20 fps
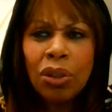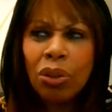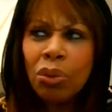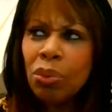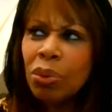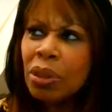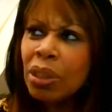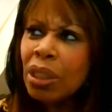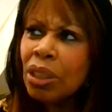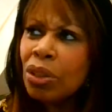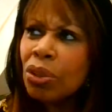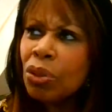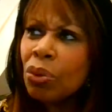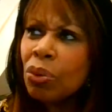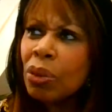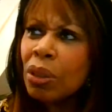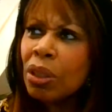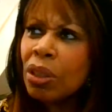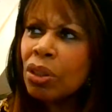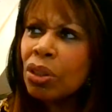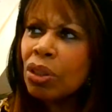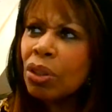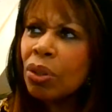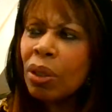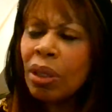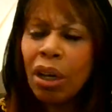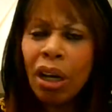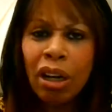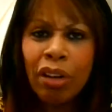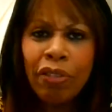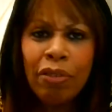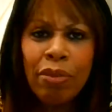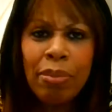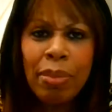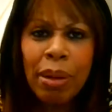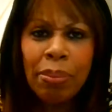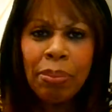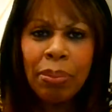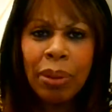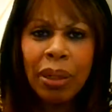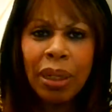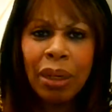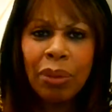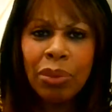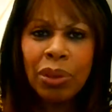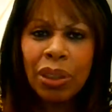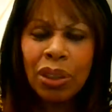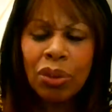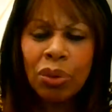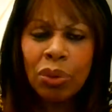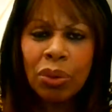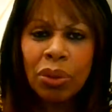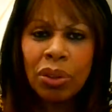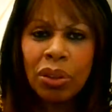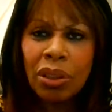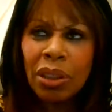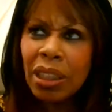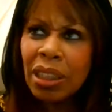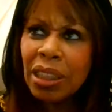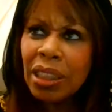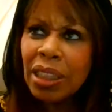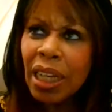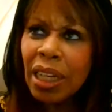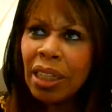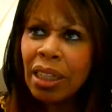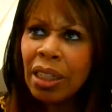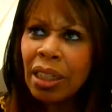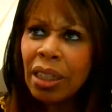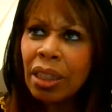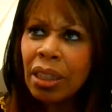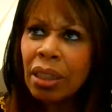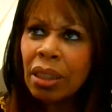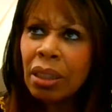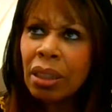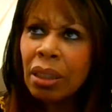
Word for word: Who was he talking to? I can't remember now. Was he talking to Natalia?